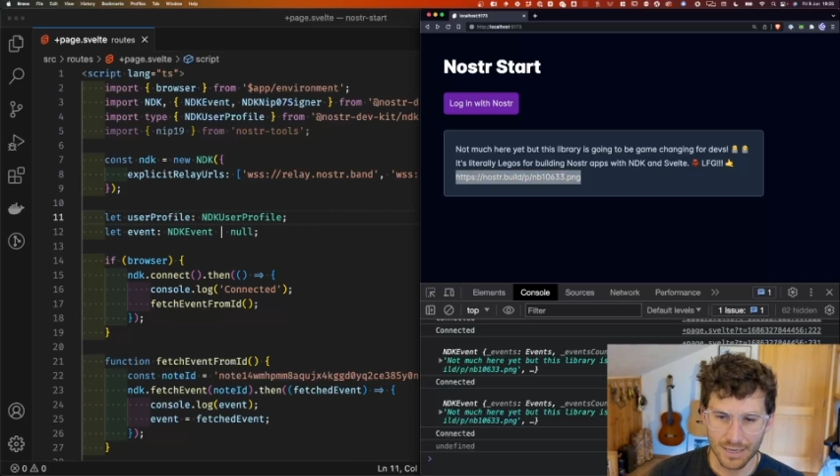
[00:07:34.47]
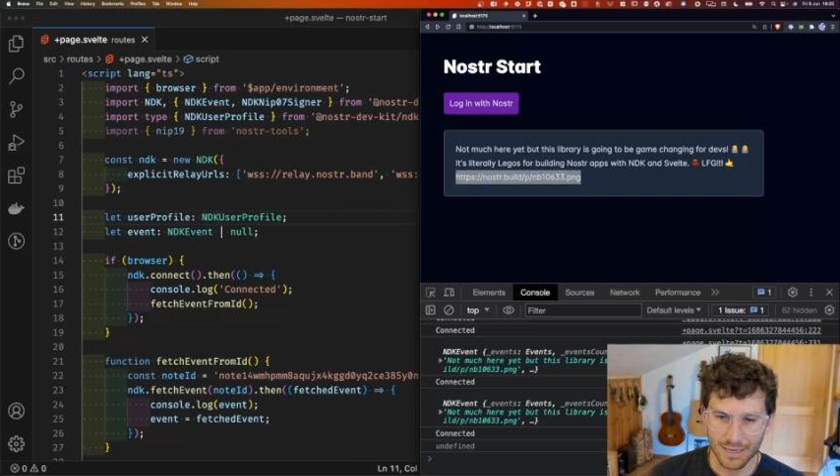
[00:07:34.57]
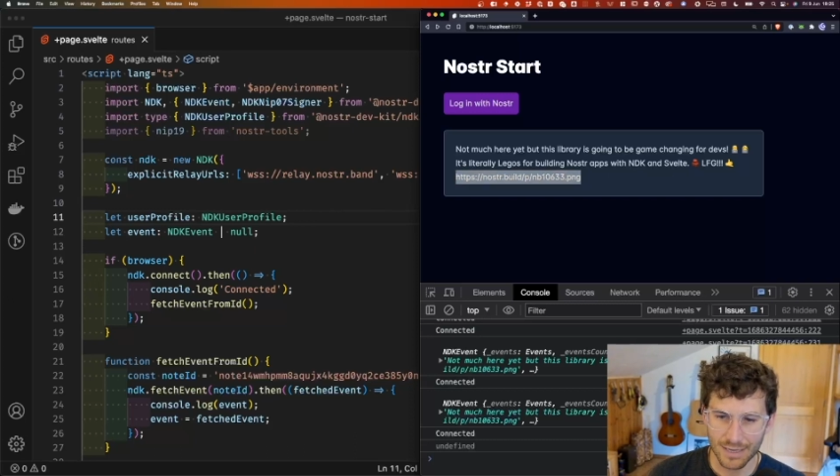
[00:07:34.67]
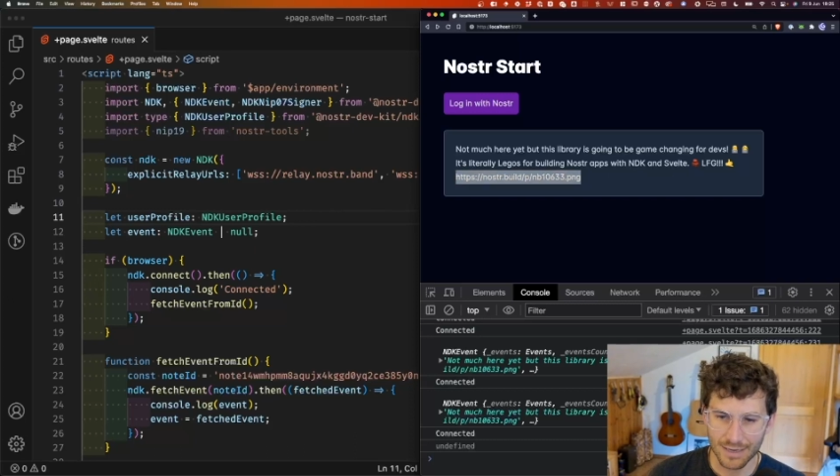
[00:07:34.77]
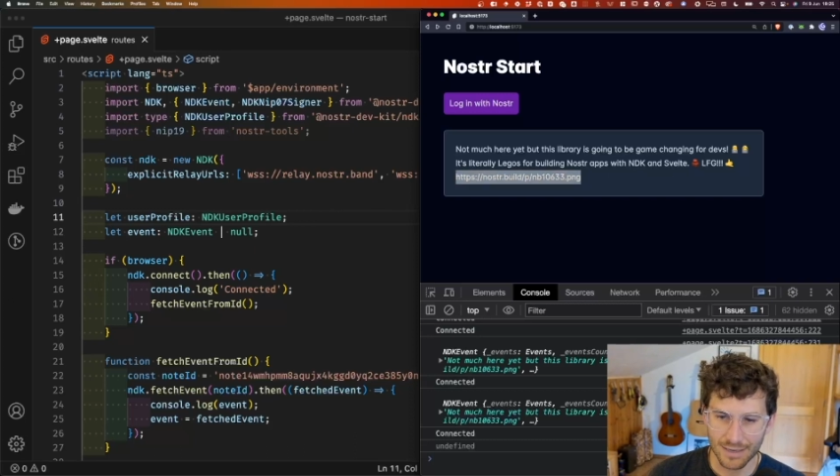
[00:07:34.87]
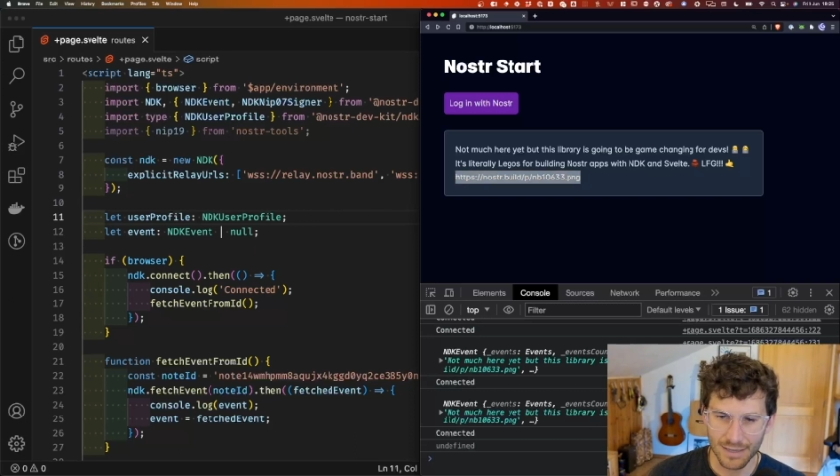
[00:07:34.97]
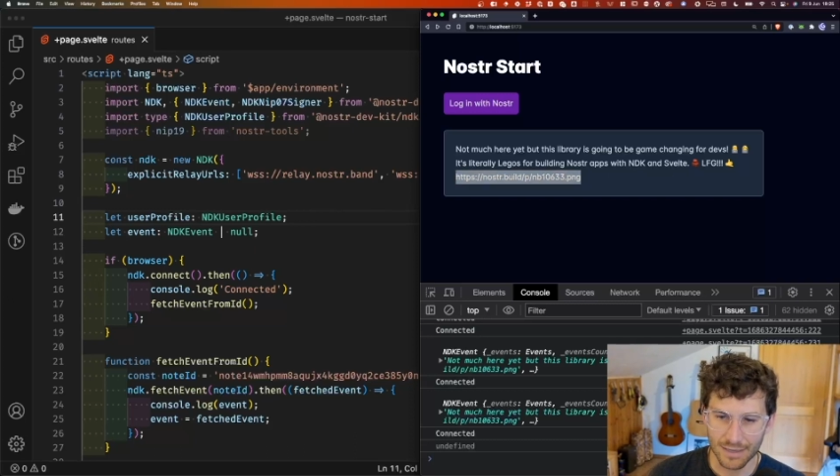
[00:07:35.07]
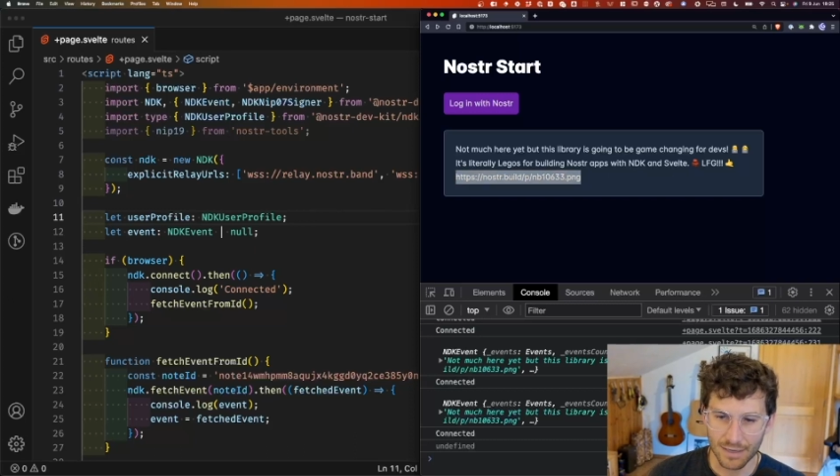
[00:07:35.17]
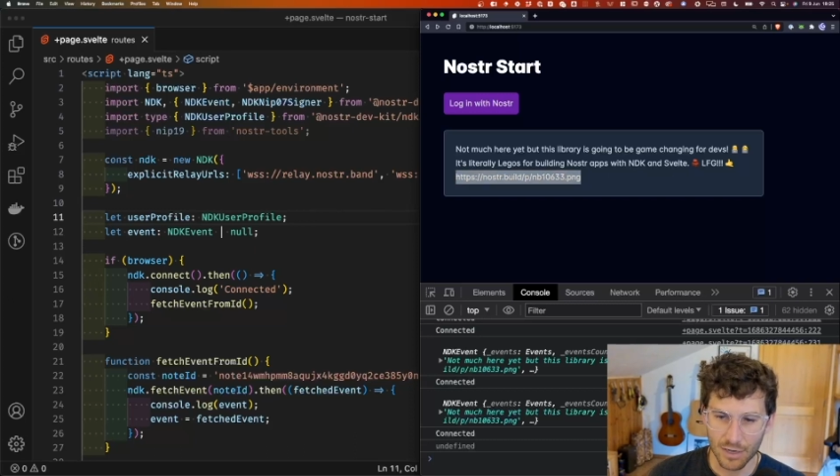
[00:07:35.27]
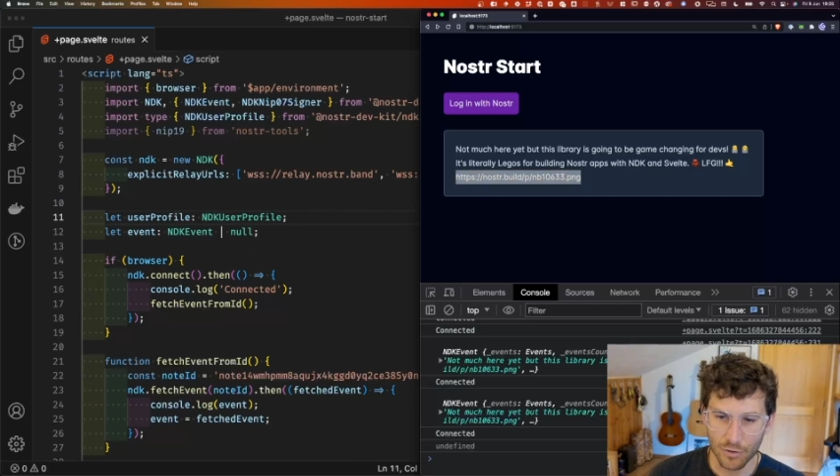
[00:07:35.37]
in
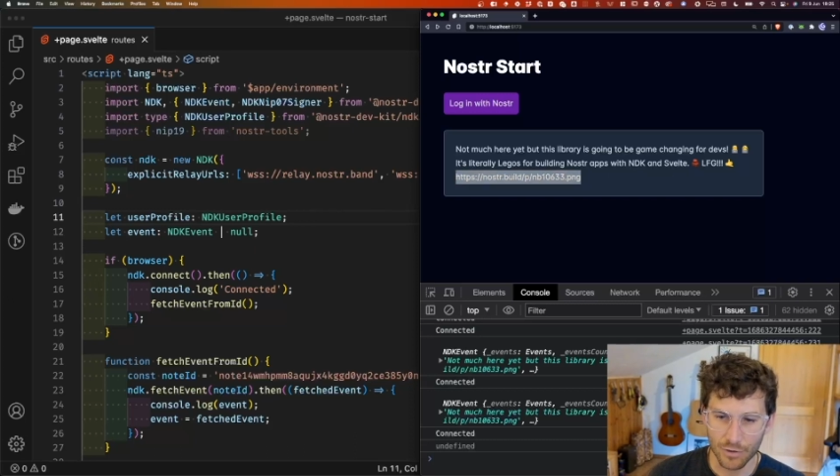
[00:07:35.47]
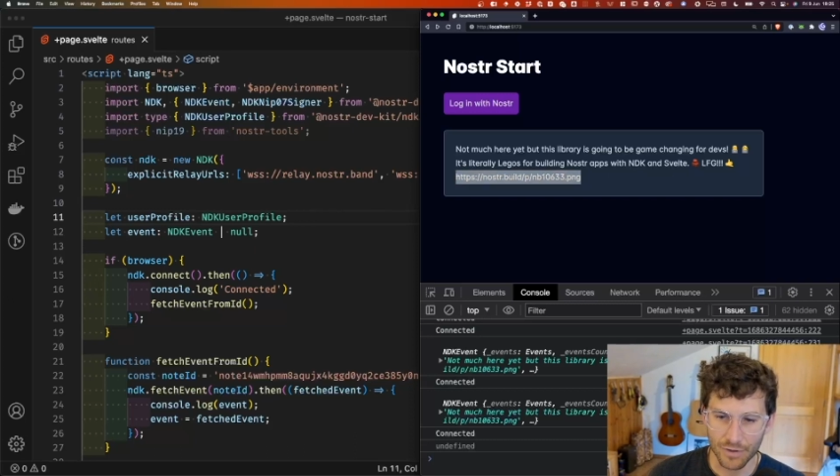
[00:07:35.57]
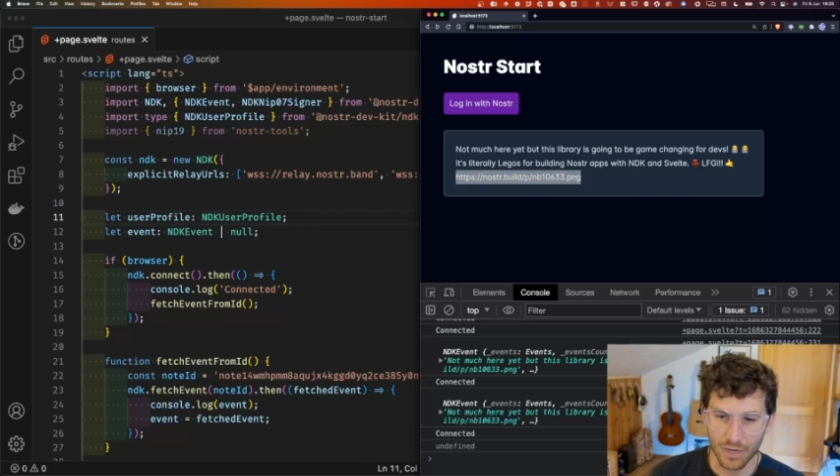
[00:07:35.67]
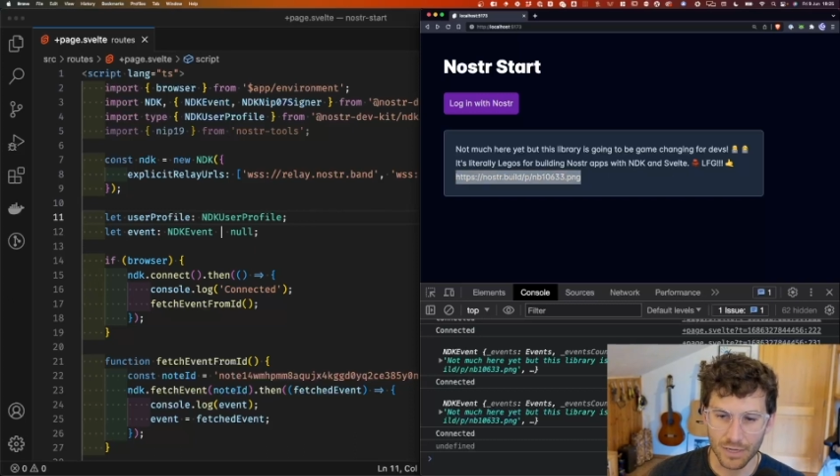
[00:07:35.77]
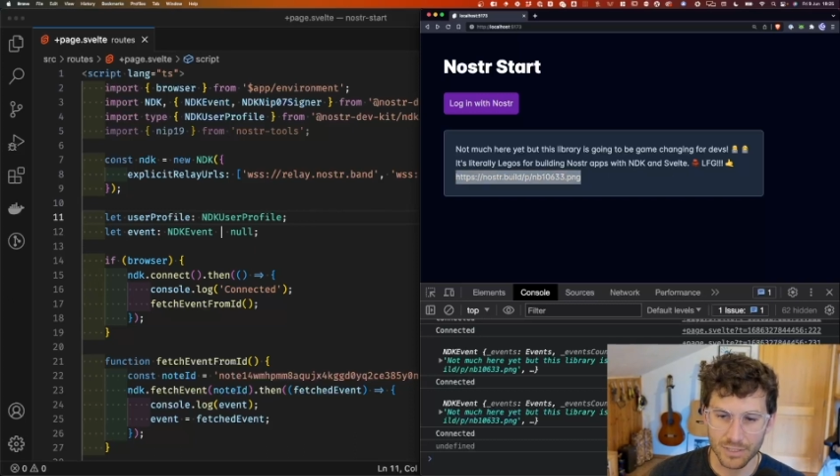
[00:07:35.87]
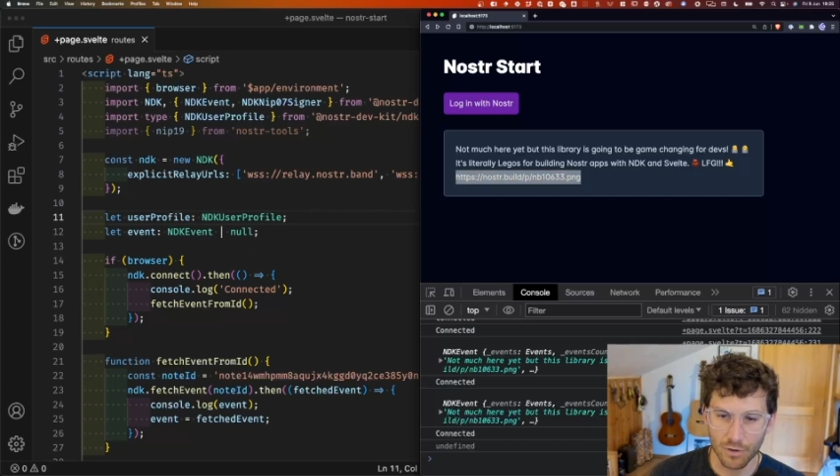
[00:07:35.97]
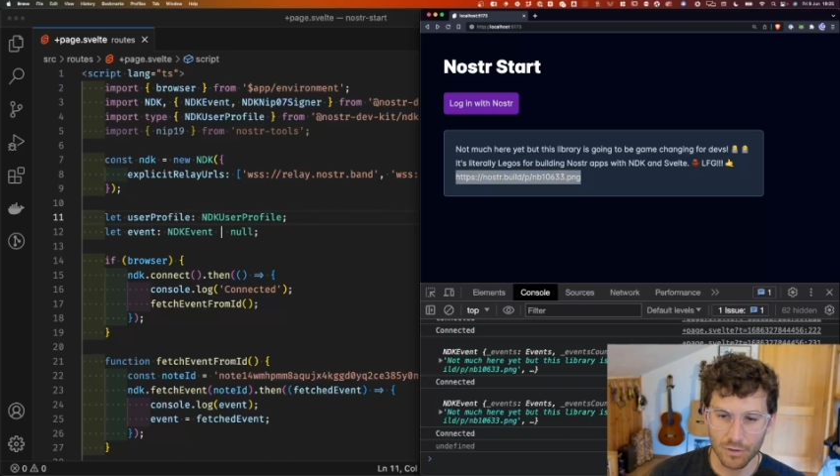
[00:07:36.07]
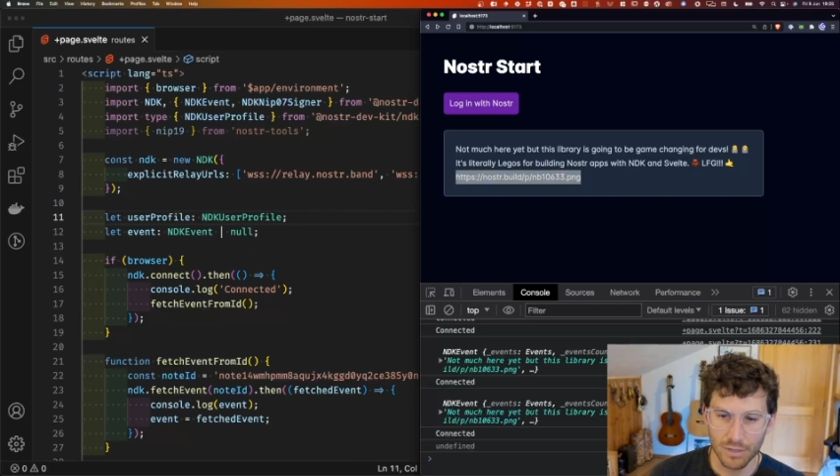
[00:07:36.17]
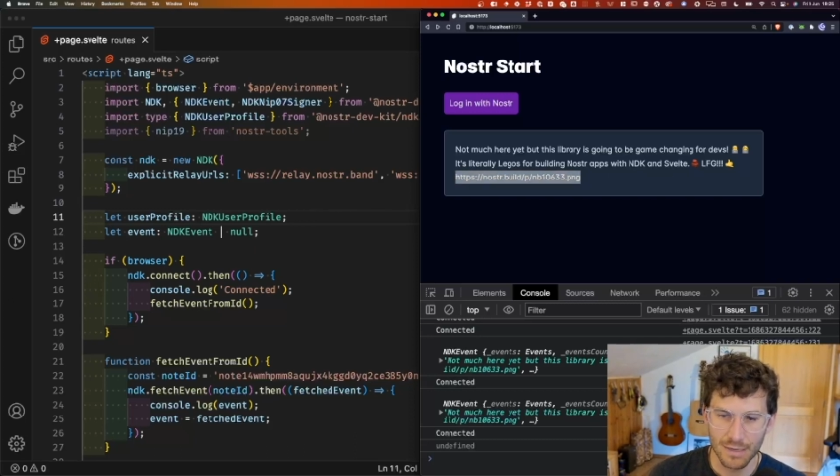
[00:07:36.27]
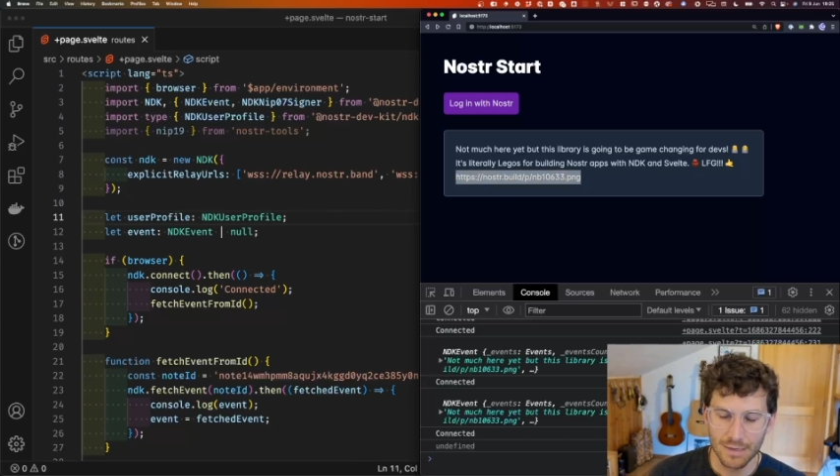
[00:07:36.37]
the code on the console,